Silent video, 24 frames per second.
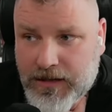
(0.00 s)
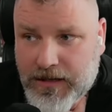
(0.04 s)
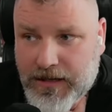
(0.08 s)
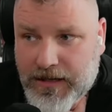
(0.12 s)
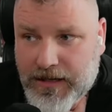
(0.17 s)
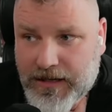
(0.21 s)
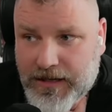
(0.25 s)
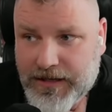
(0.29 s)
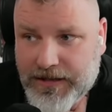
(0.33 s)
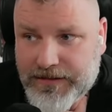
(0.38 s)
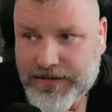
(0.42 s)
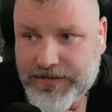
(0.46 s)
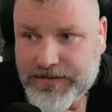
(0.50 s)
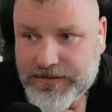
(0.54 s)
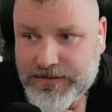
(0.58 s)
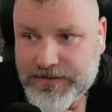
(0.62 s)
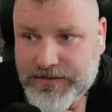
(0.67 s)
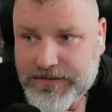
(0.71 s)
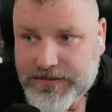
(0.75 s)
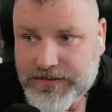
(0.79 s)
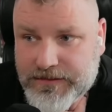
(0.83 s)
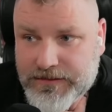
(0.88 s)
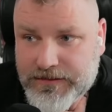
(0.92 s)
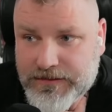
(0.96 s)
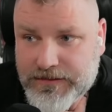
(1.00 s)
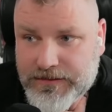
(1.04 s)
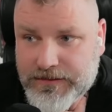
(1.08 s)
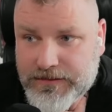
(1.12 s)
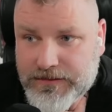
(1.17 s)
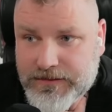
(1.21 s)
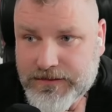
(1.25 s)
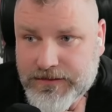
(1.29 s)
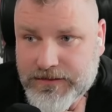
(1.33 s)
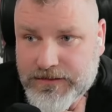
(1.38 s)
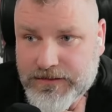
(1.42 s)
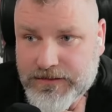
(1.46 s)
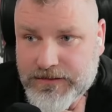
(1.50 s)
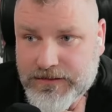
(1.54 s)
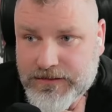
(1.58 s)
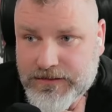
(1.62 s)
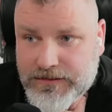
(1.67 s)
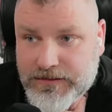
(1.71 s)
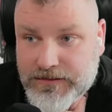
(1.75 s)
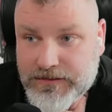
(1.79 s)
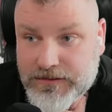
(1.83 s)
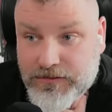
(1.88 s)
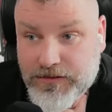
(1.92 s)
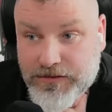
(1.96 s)
And
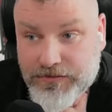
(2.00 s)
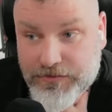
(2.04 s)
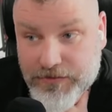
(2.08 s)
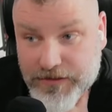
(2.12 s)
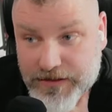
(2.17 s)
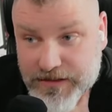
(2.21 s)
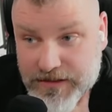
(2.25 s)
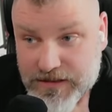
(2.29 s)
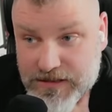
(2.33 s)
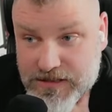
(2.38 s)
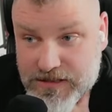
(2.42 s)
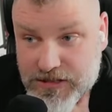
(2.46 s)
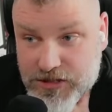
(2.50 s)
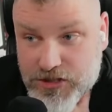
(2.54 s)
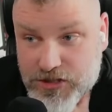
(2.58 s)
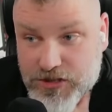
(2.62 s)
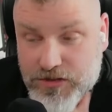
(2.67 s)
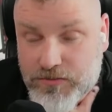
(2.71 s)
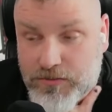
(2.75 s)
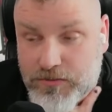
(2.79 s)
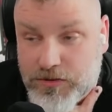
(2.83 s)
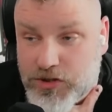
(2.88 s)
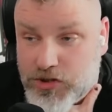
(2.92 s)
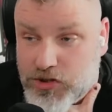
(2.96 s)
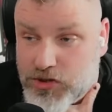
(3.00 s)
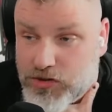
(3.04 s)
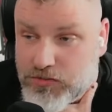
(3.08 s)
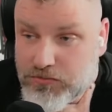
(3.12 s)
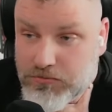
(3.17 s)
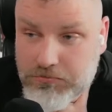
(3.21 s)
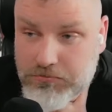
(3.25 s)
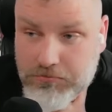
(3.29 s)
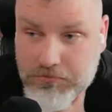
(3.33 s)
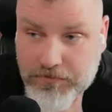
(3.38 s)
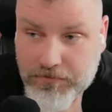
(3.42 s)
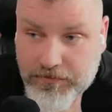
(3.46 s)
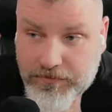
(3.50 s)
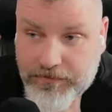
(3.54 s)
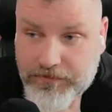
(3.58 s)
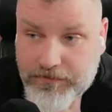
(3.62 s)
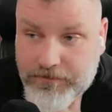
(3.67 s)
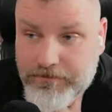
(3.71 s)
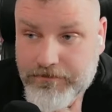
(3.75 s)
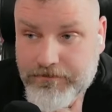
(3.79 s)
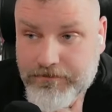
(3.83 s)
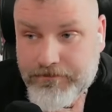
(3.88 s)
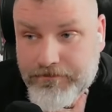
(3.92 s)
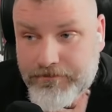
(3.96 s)
the refereeing decision, which
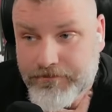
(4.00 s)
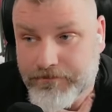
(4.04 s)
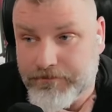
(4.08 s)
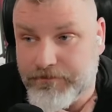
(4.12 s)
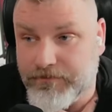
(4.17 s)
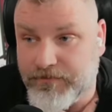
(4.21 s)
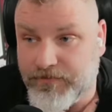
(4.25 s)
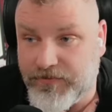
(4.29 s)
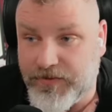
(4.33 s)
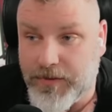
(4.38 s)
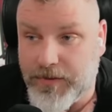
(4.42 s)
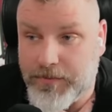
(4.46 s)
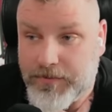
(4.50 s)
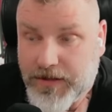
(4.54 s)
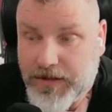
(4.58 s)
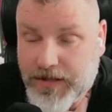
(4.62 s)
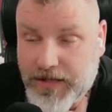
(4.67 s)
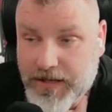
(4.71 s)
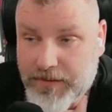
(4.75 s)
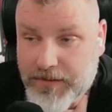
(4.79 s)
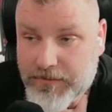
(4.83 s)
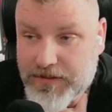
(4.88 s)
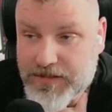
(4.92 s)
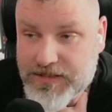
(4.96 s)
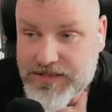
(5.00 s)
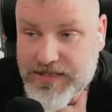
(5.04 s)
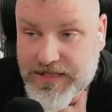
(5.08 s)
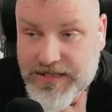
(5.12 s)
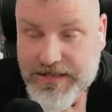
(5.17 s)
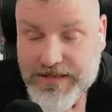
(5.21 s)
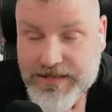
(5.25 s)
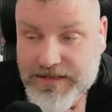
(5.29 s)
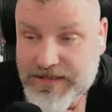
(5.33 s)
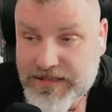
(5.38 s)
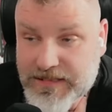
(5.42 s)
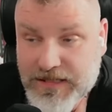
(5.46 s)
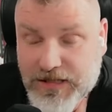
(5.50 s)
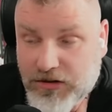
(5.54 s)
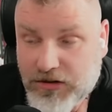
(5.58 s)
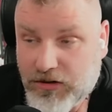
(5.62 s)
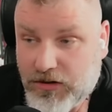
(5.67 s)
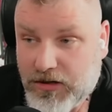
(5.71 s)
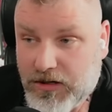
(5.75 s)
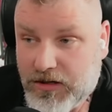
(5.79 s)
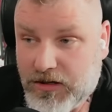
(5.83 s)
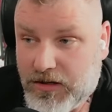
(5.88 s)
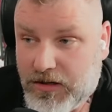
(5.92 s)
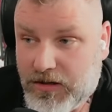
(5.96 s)
flipped the game in its head at
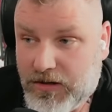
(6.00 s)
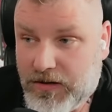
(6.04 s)
0-0.